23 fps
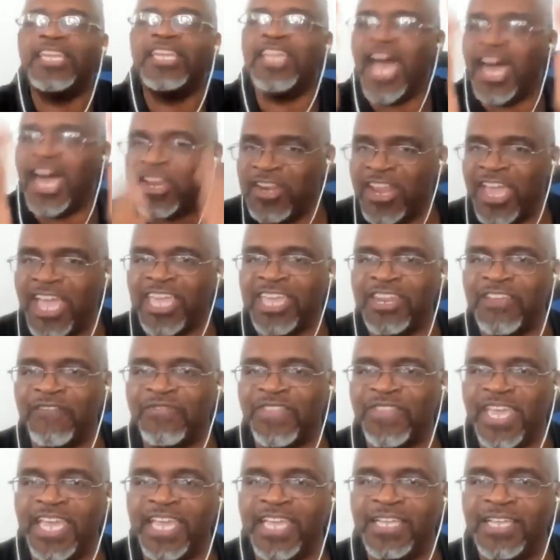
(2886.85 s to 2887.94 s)
not a
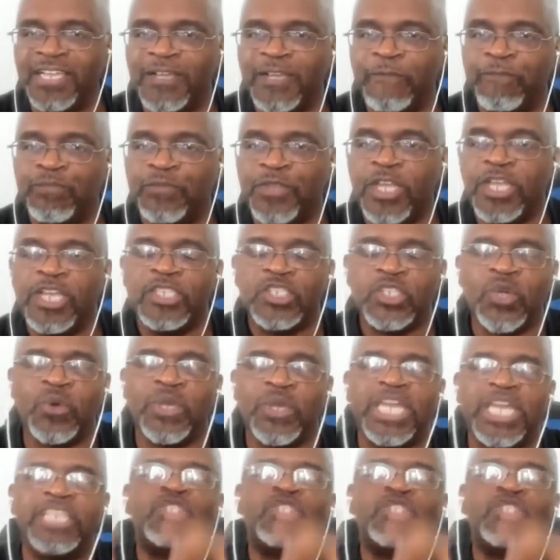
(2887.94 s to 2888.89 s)
negative thing. So